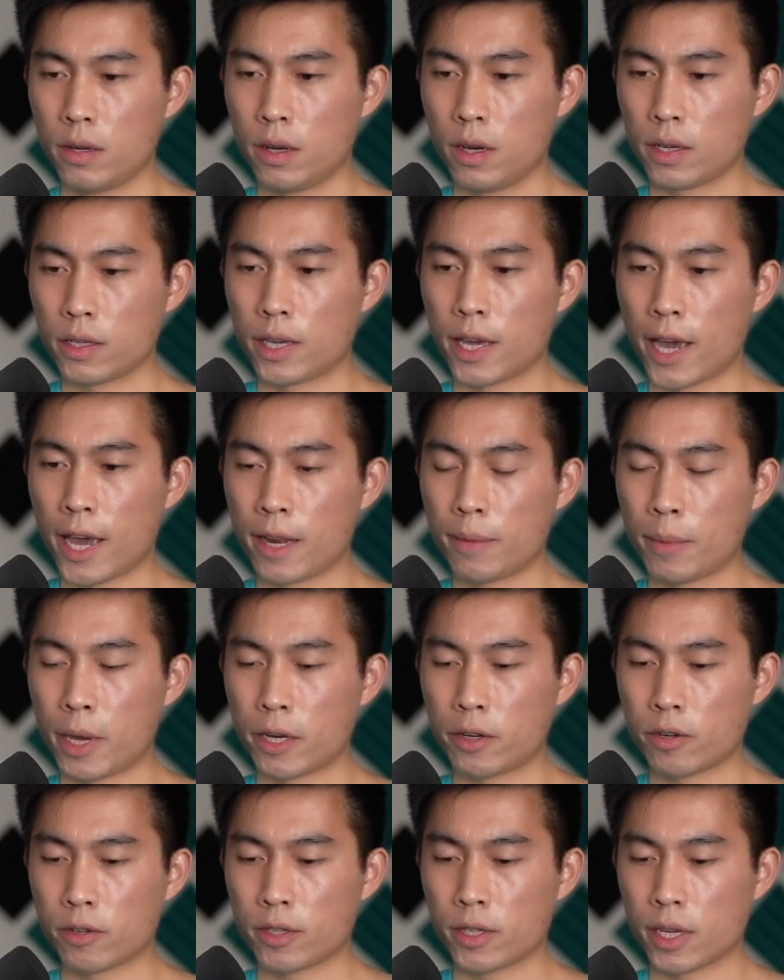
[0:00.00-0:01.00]
Again,
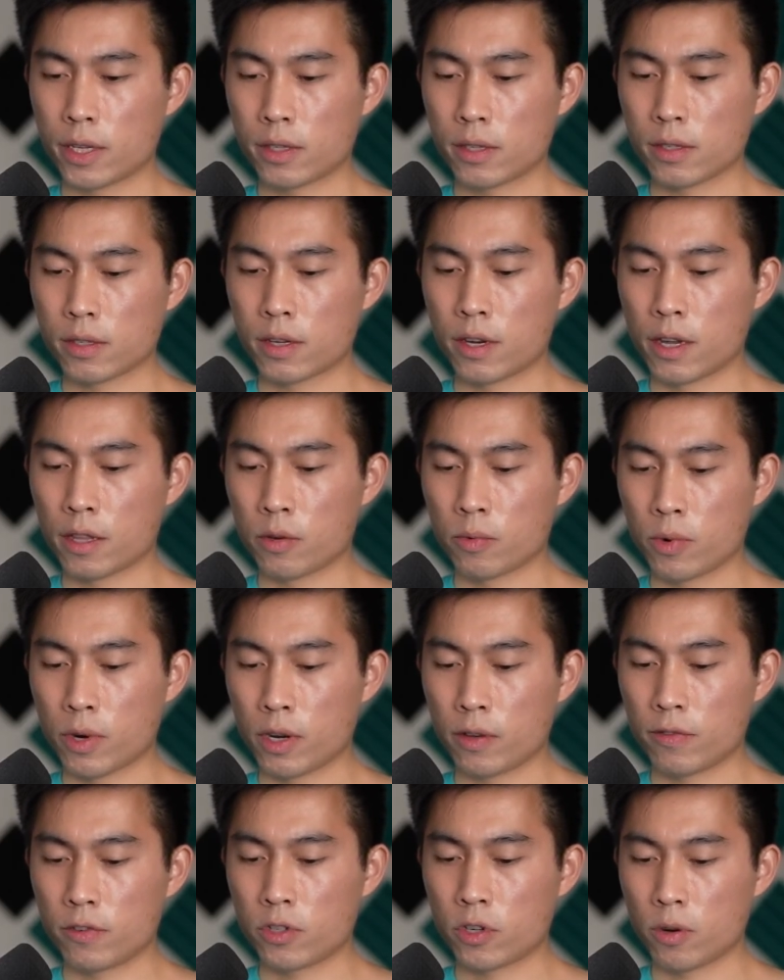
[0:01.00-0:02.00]
major six is another one
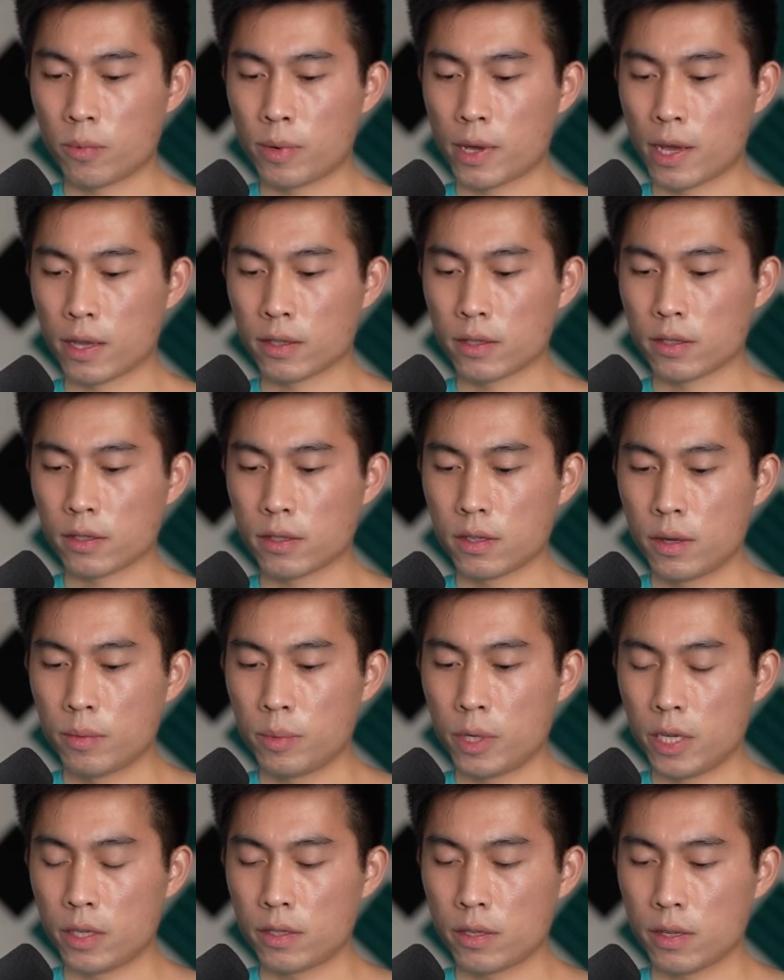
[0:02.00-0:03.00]
of Chopin's
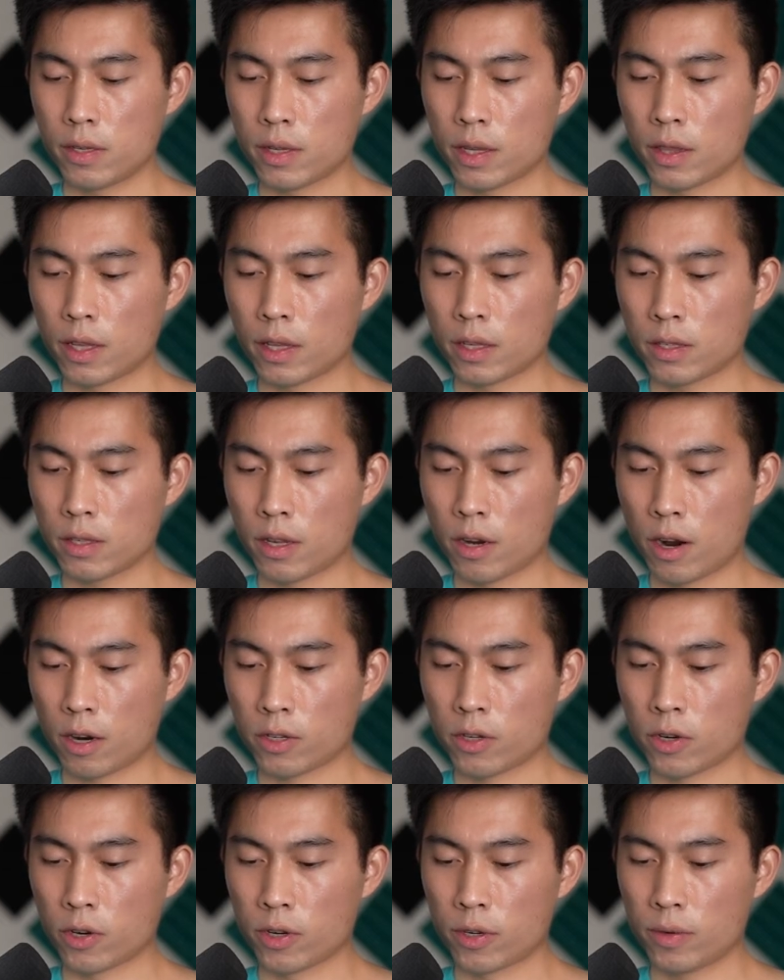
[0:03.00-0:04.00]
pieces. I think it's the
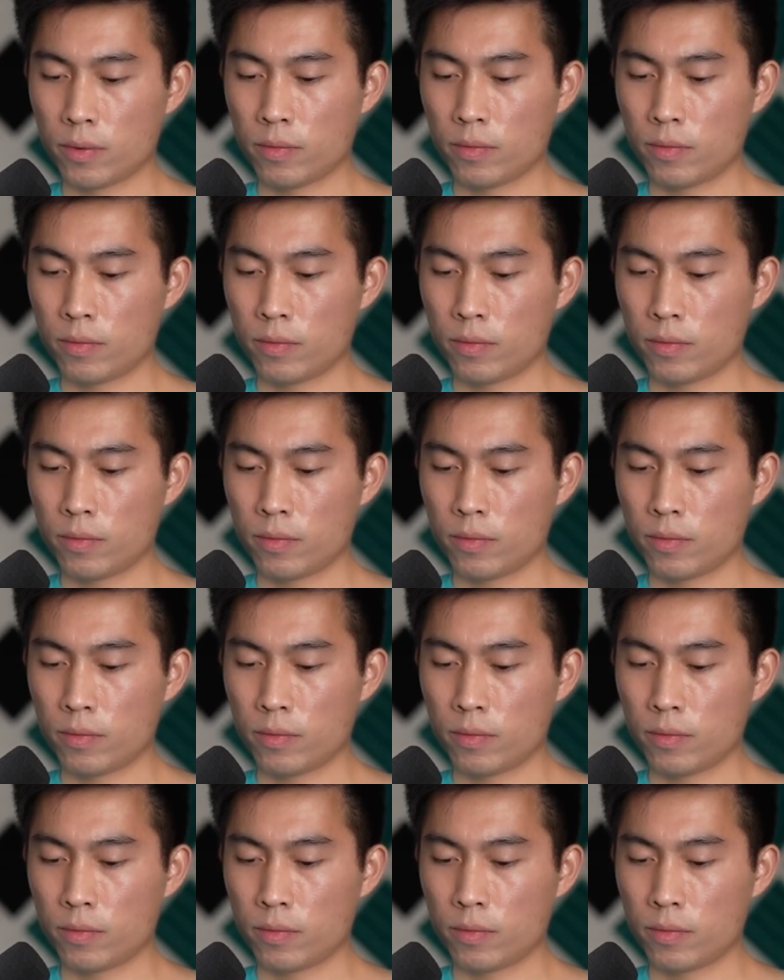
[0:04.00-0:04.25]
Nocturne.